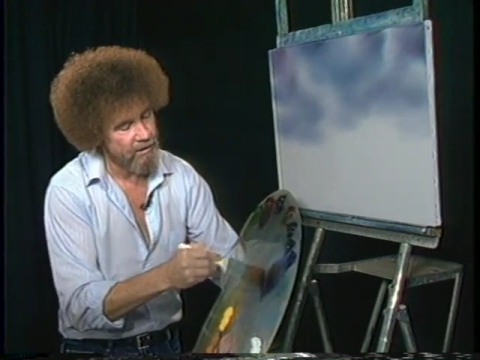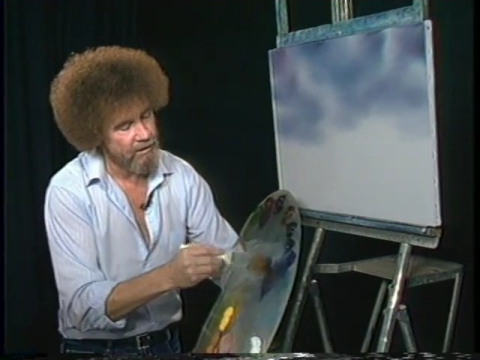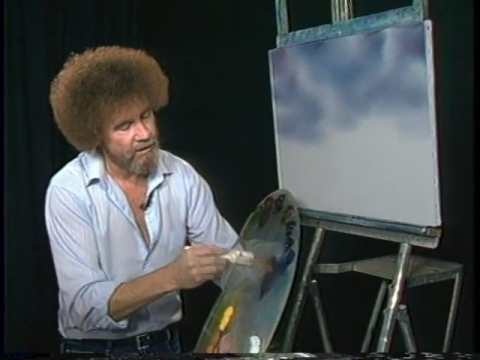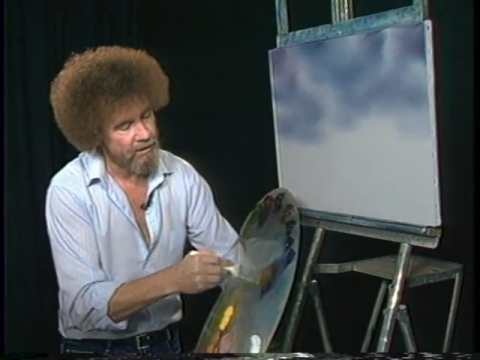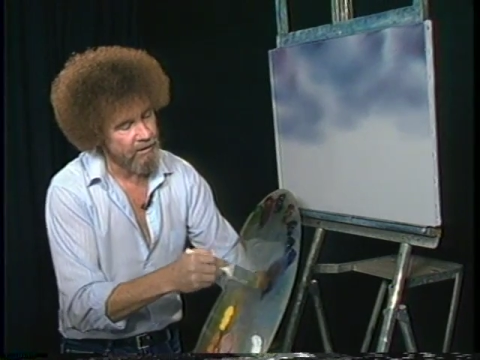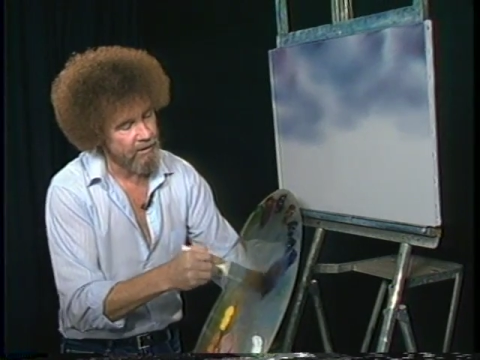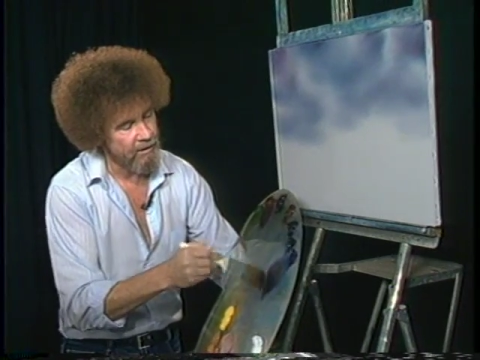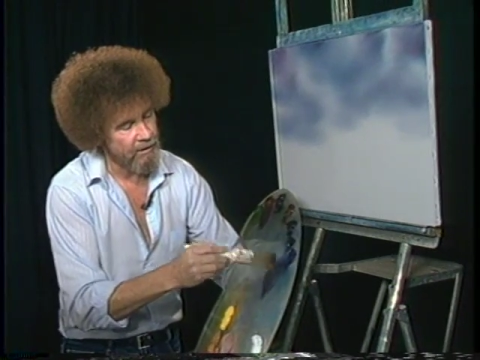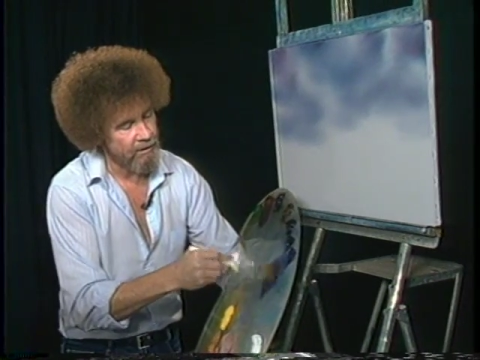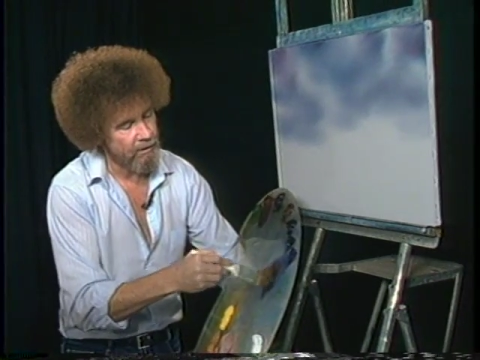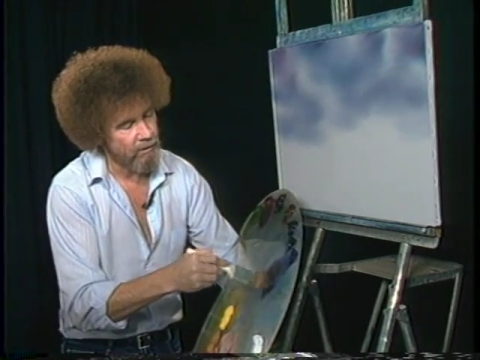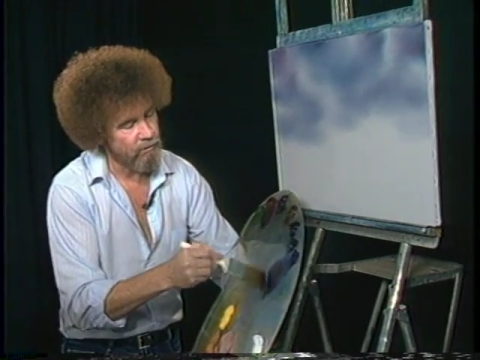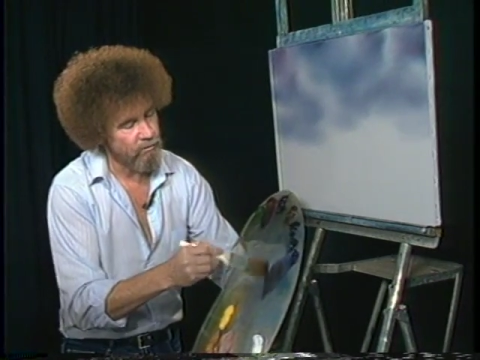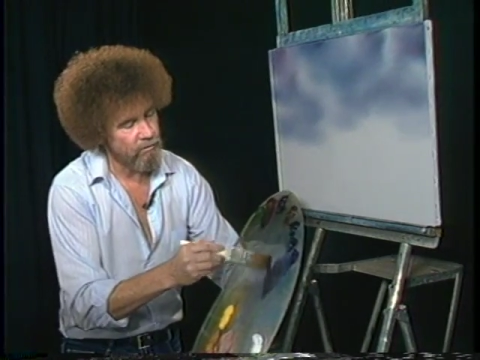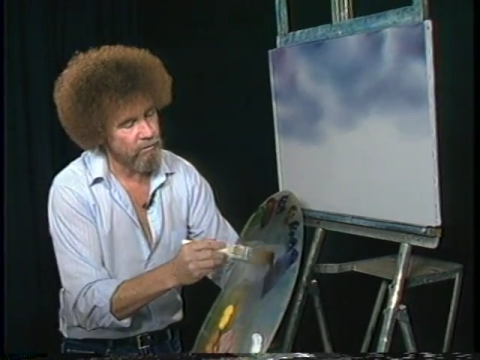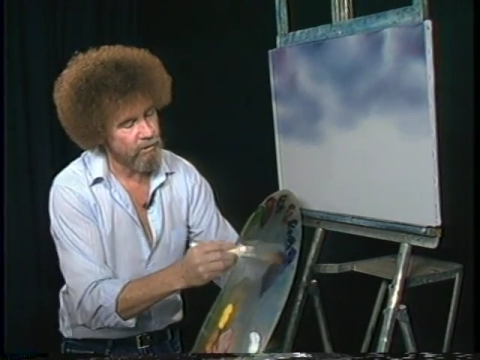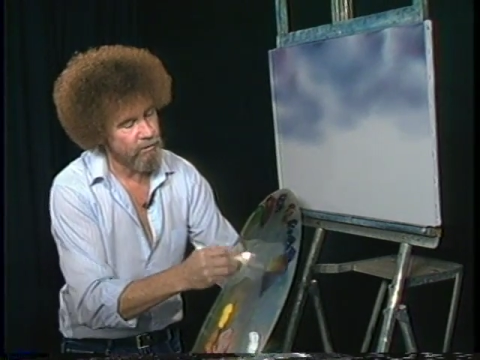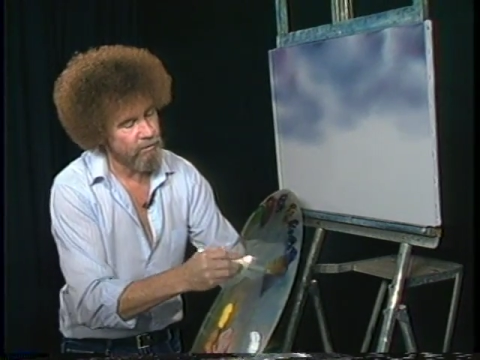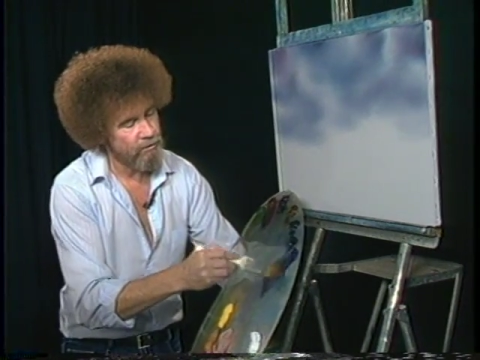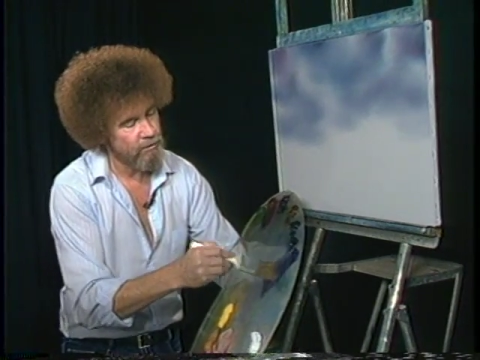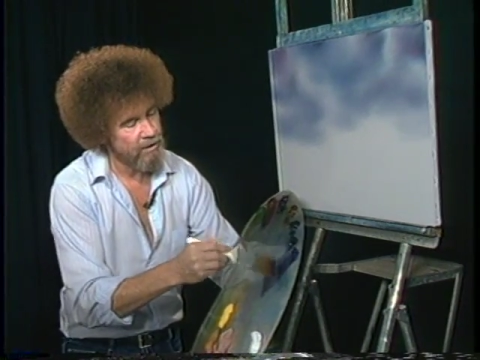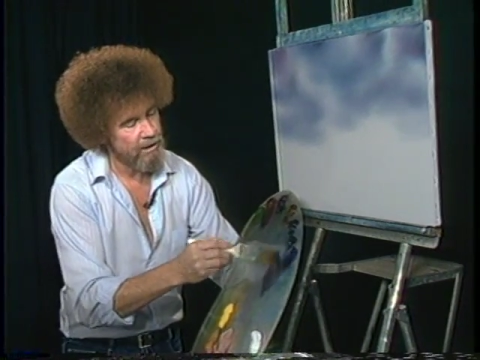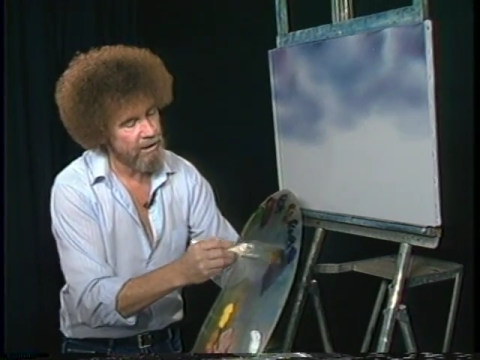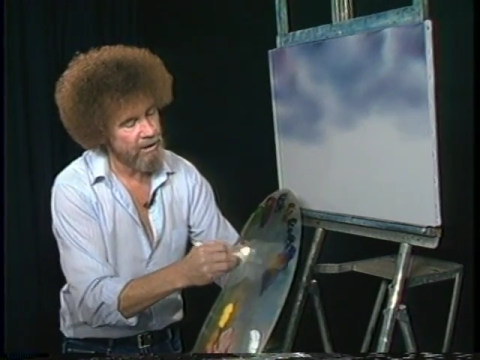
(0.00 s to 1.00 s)
the phthalo
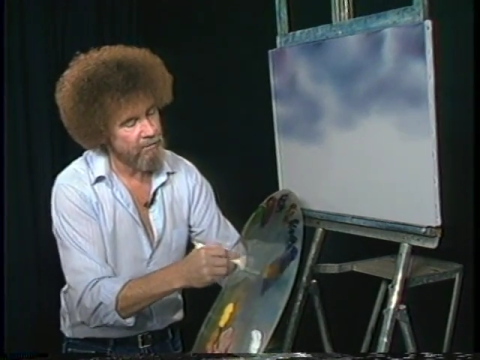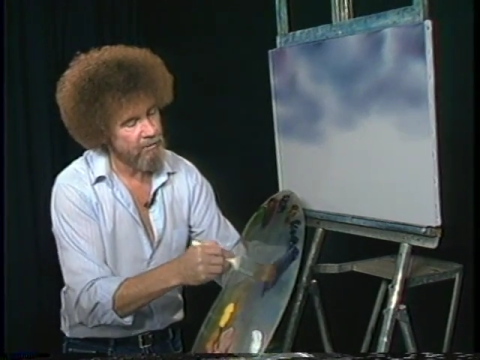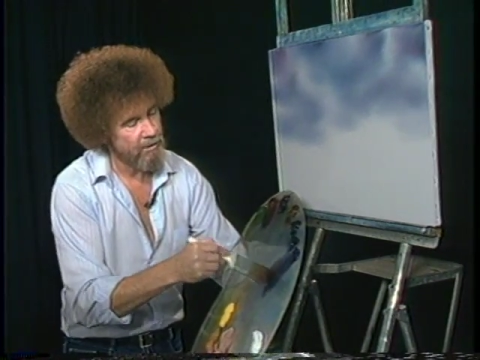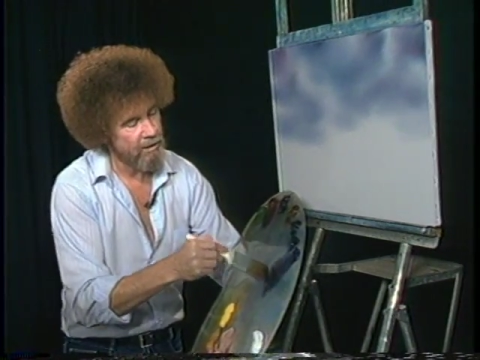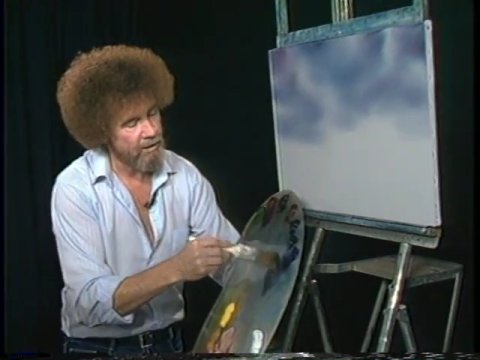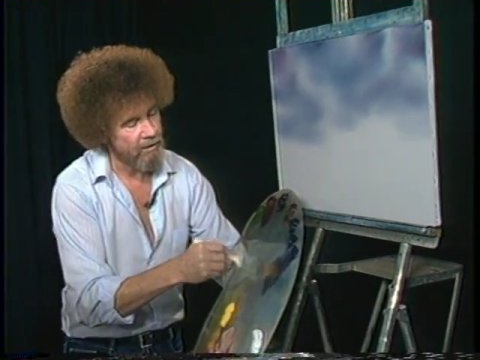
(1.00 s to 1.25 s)
blue, same